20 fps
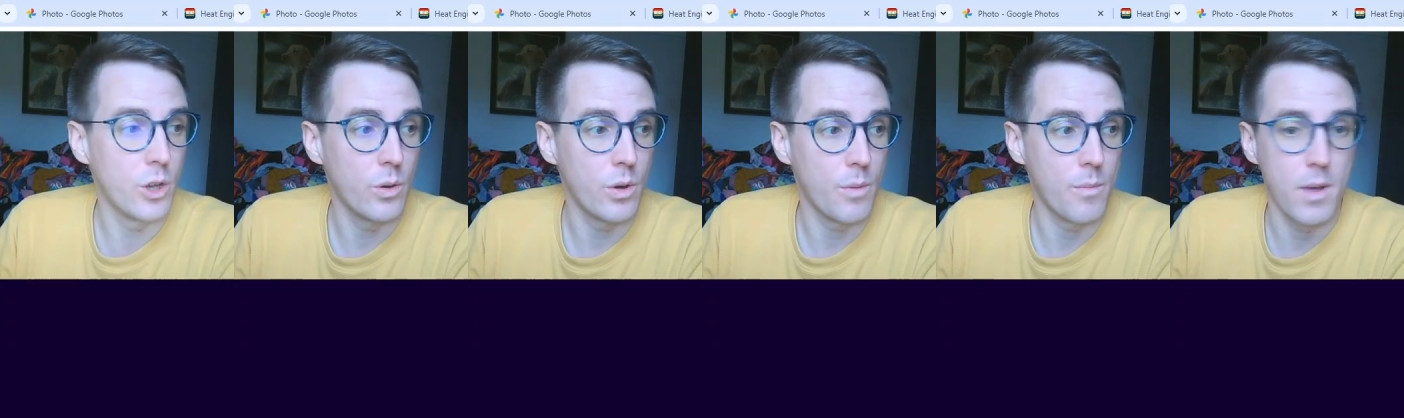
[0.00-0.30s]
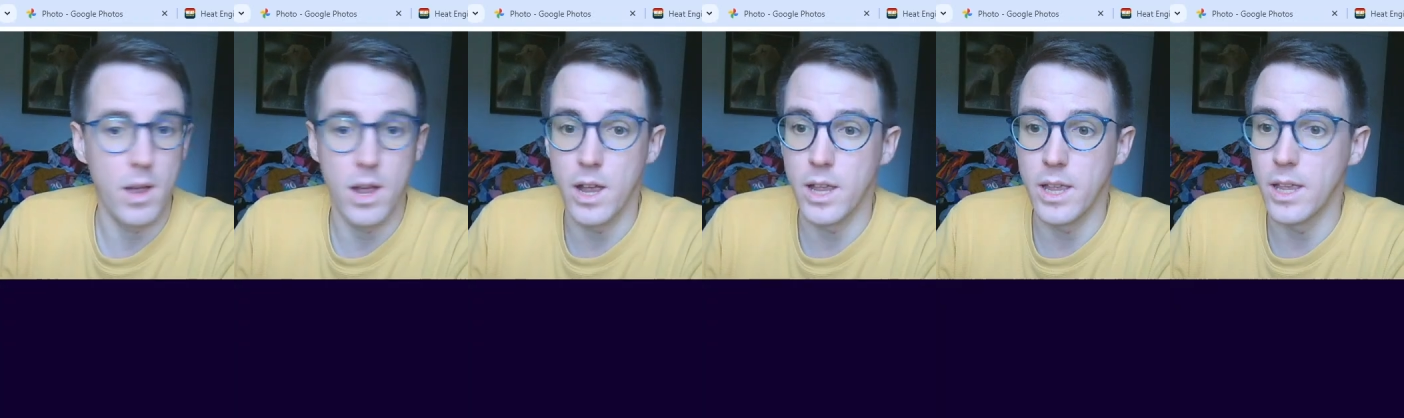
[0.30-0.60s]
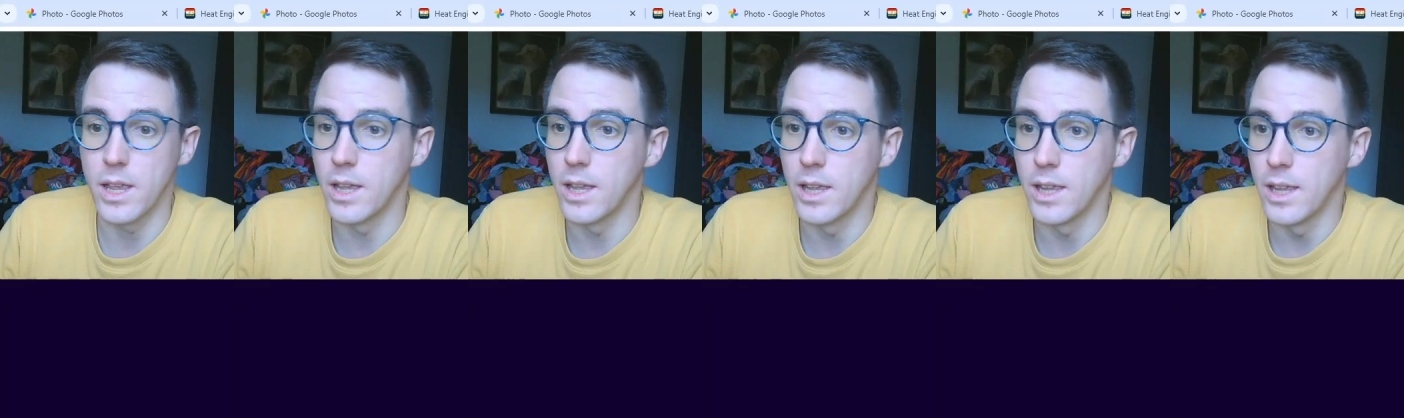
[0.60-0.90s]
to
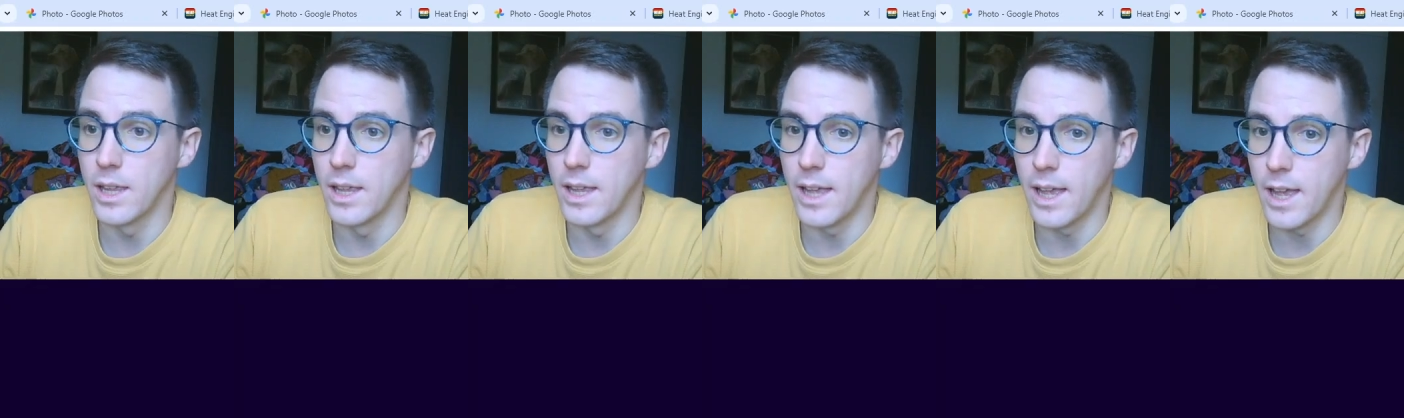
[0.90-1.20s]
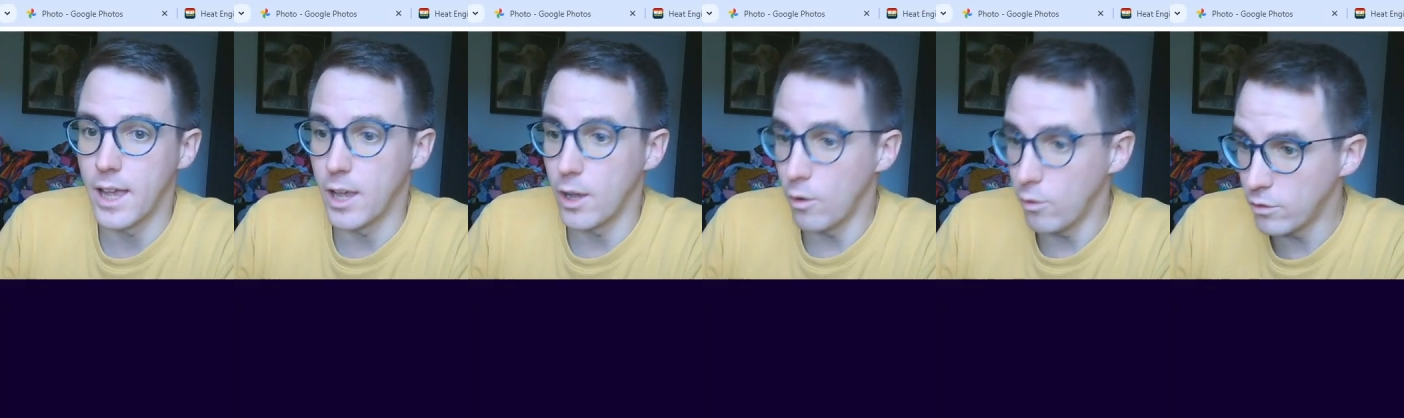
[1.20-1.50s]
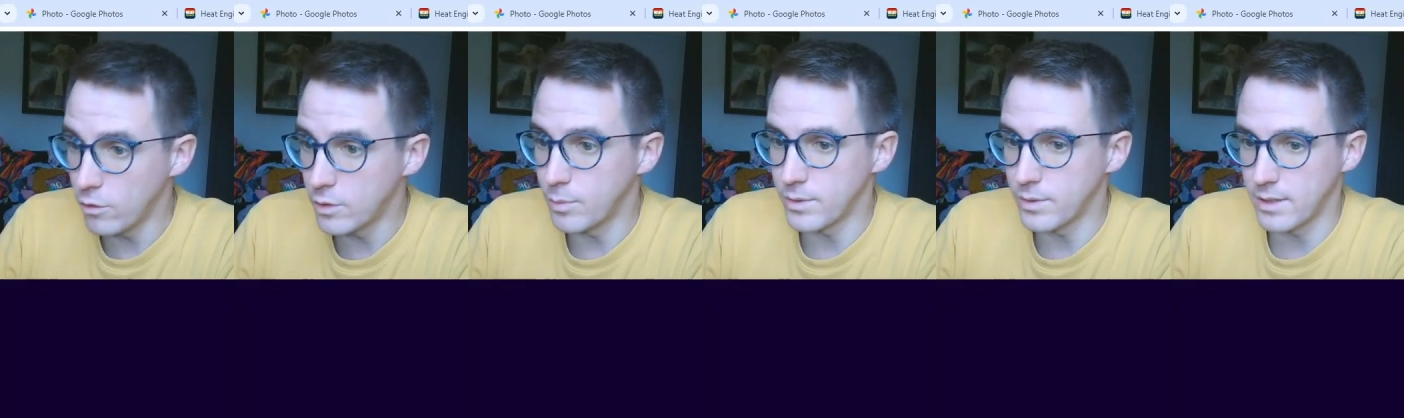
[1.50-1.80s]
my
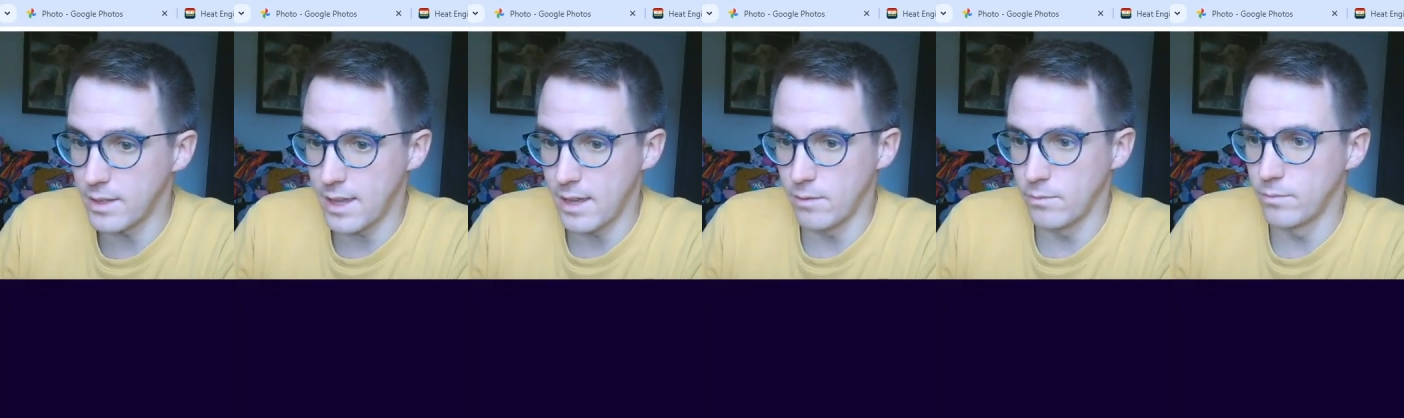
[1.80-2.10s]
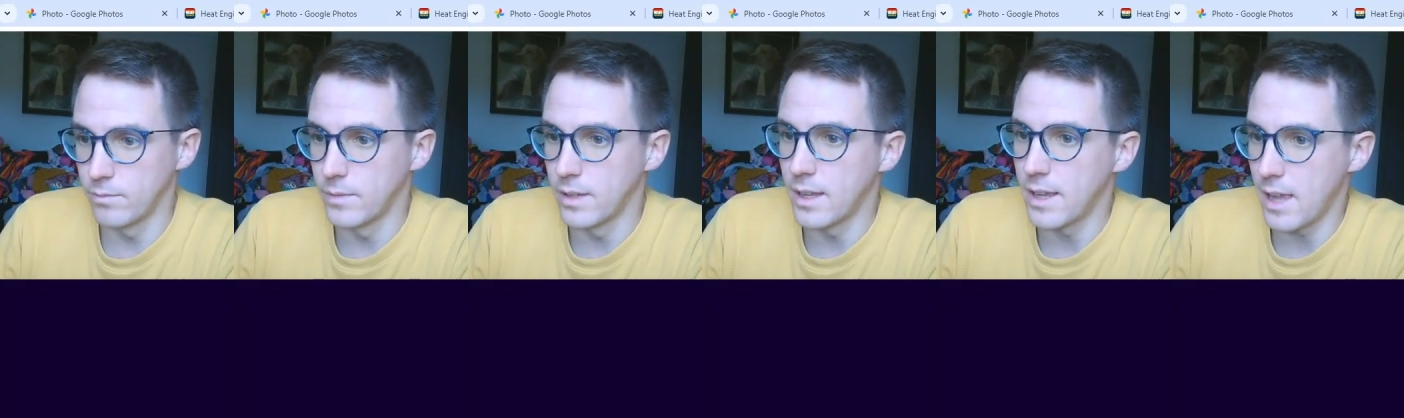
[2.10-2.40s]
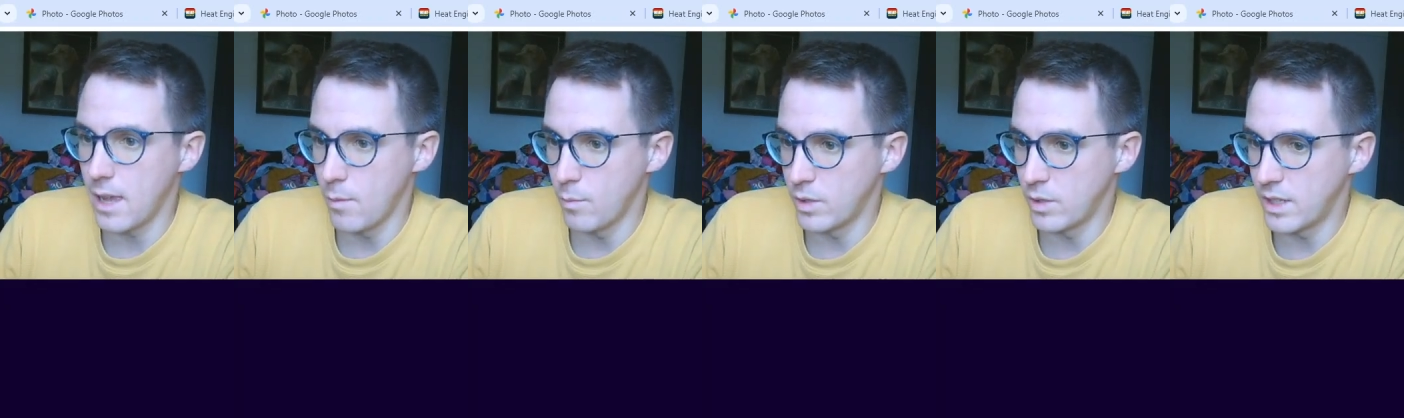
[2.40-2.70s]
Octopus account,
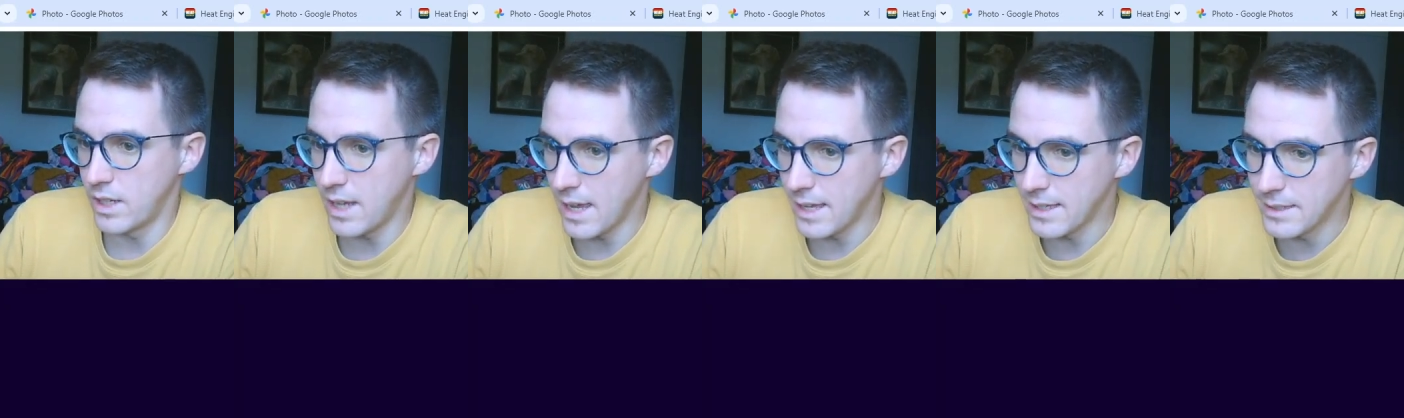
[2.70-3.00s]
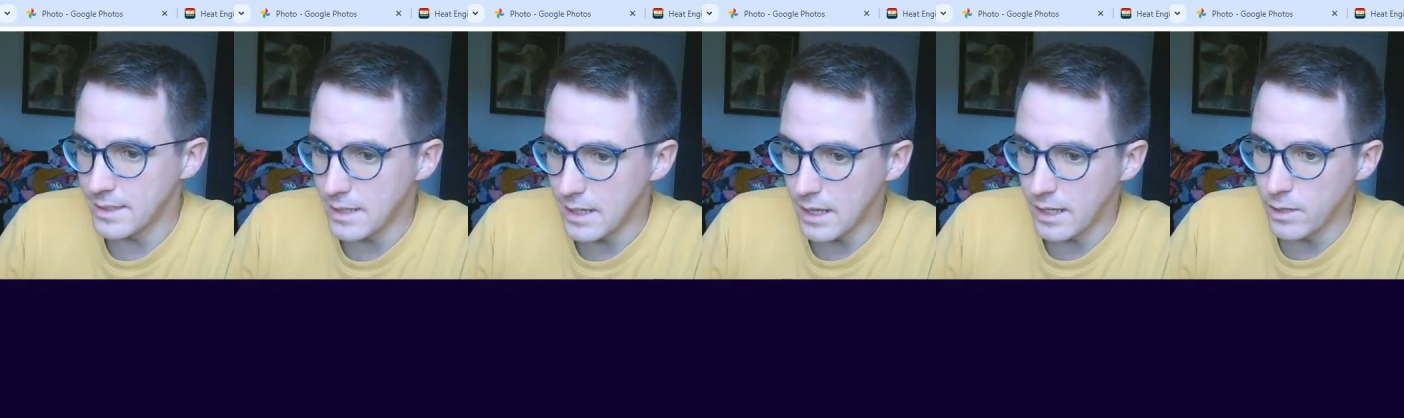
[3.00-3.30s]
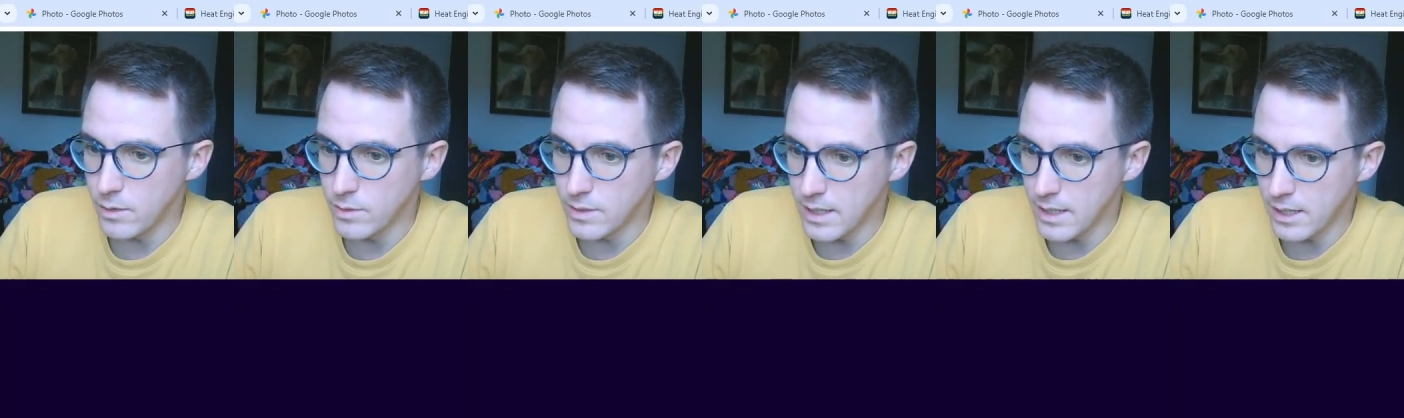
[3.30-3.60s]
how much gas did I
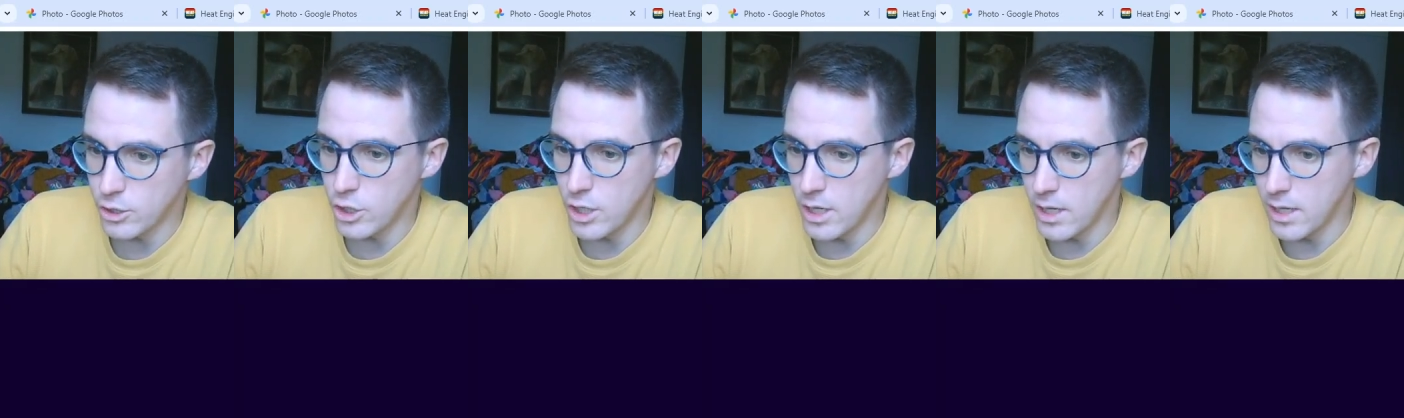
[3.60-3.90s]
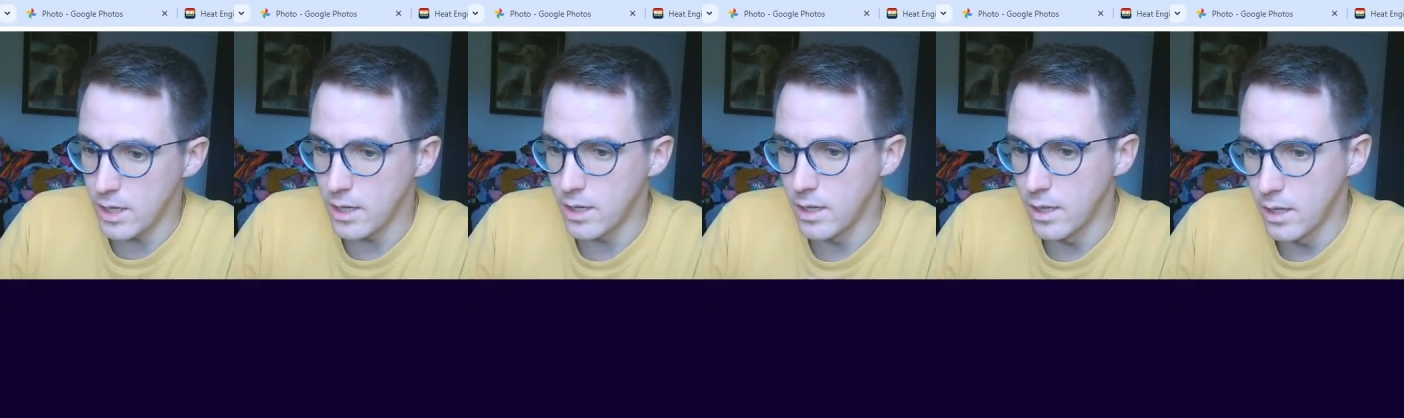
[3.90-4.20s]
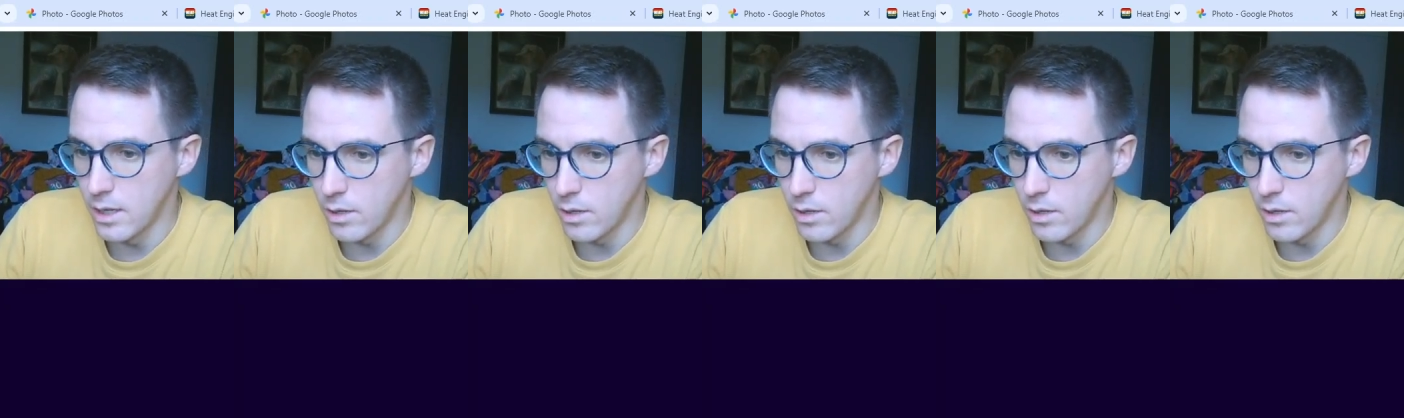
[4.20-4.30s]
use last year?